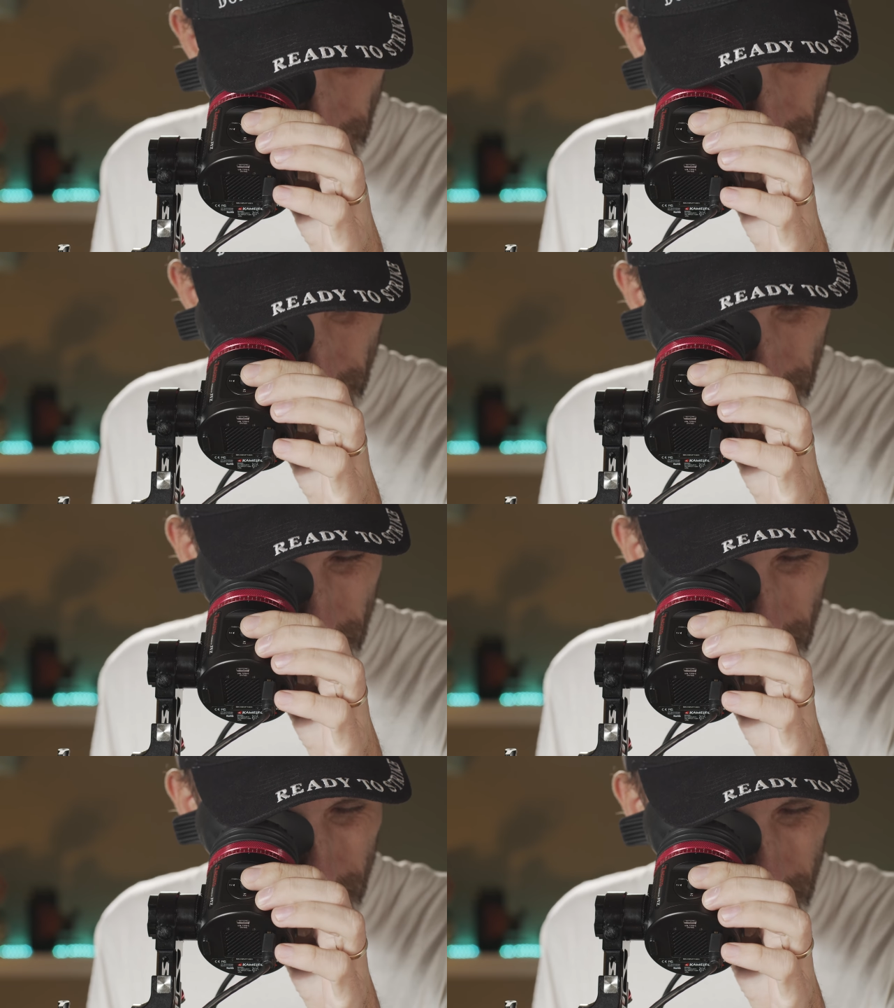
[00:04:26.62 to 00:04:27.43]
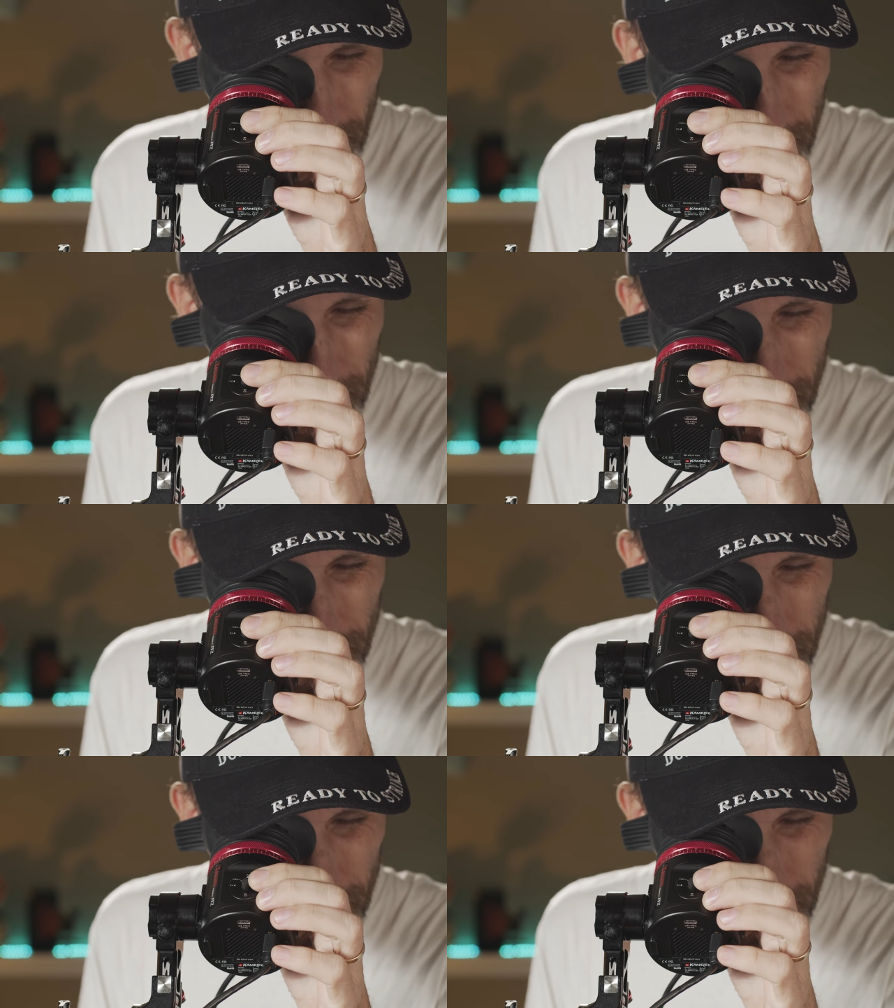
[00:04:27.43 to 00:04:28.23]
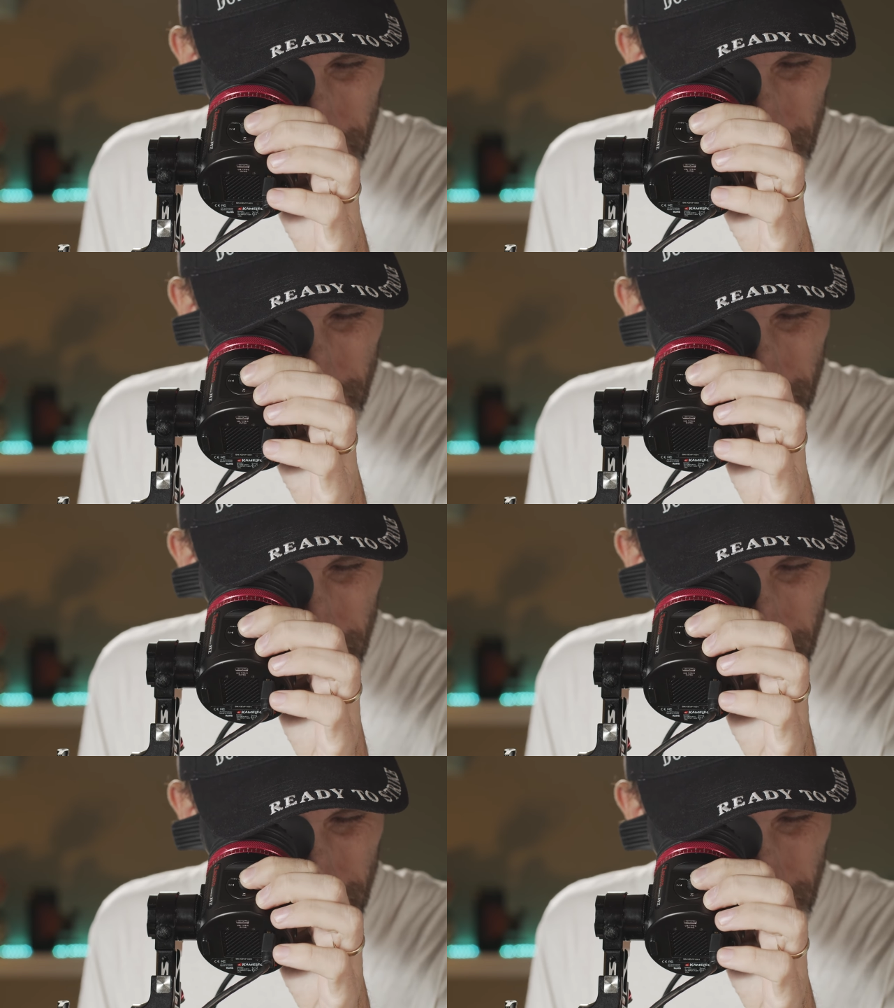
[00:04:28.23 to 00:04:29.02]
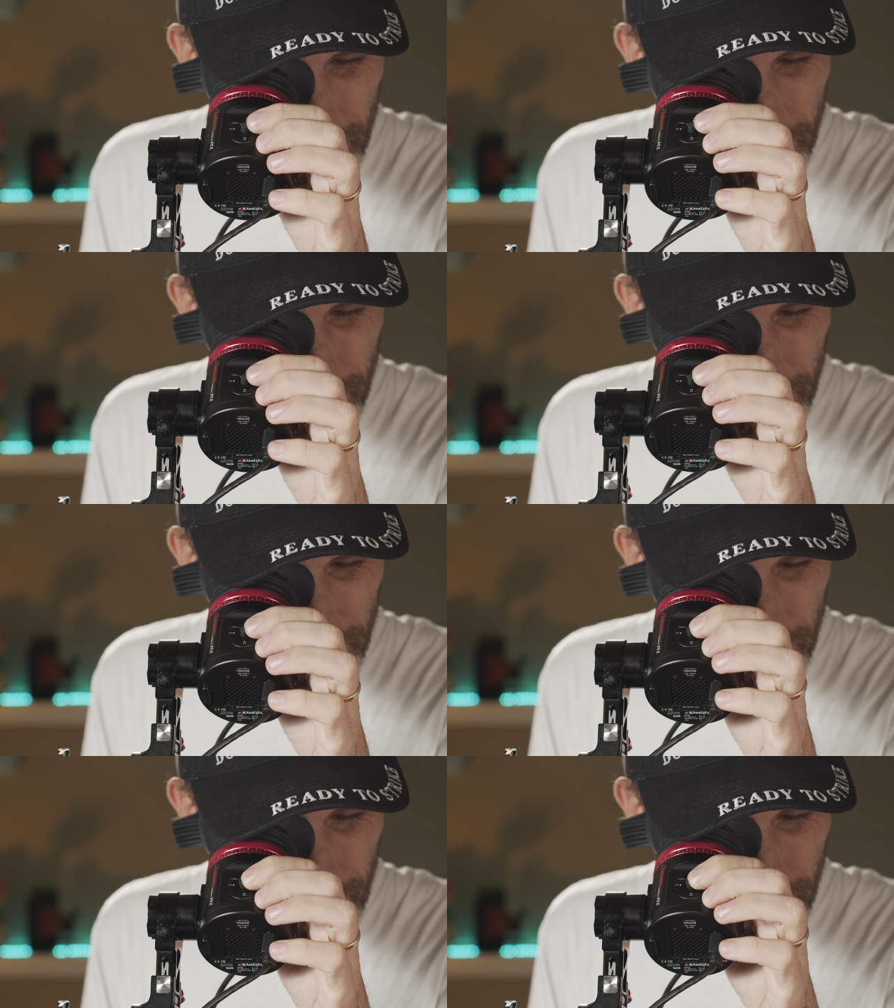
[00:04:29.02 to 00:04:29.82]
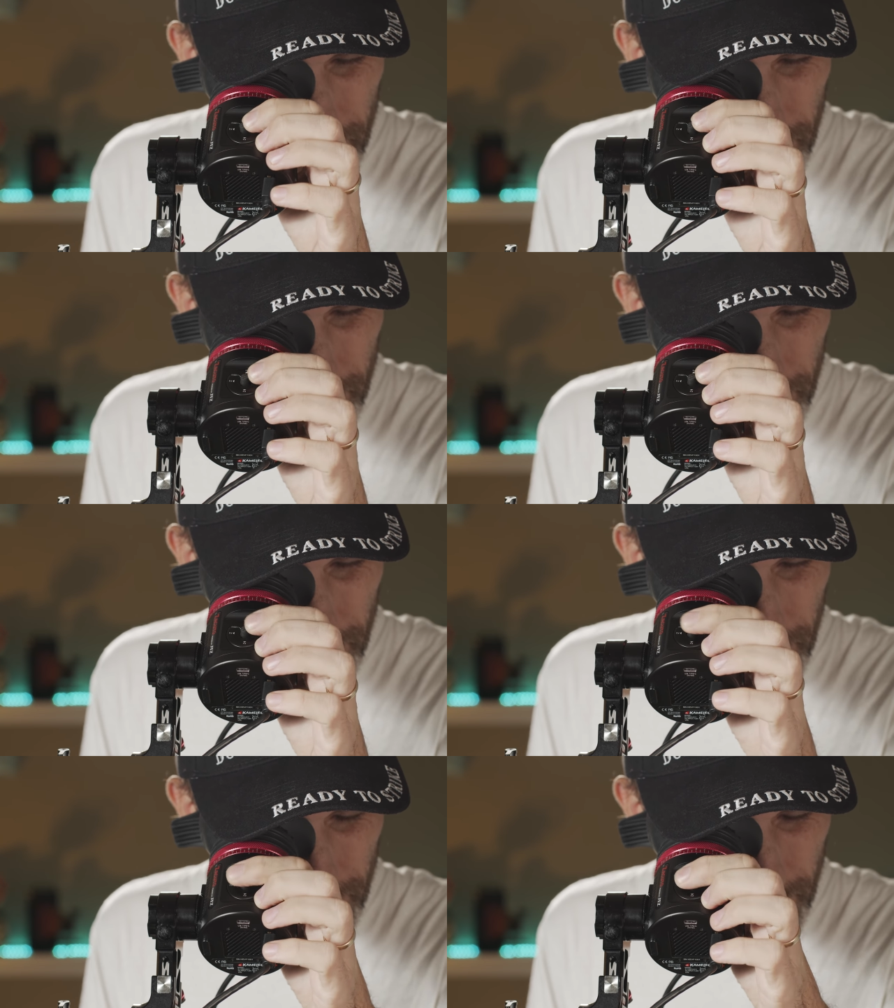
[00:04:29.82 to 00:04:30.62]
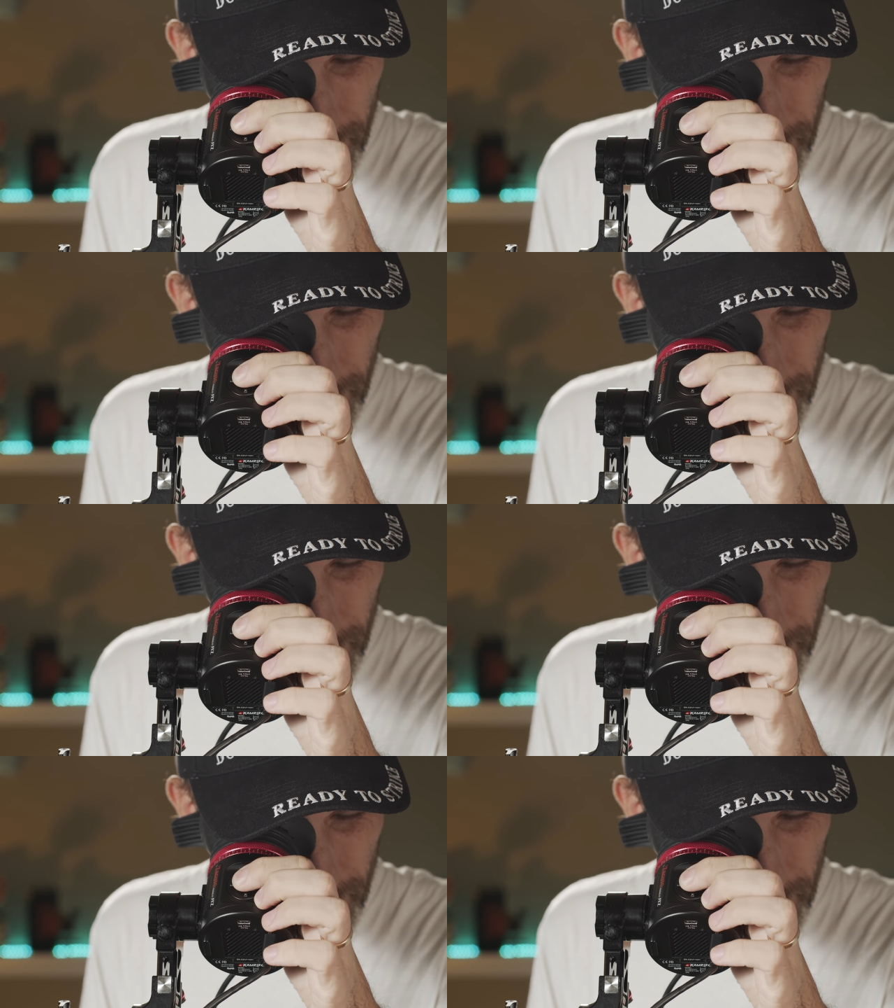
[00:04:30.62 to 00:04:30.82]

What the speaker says: No face is visible, so there are no lips to read.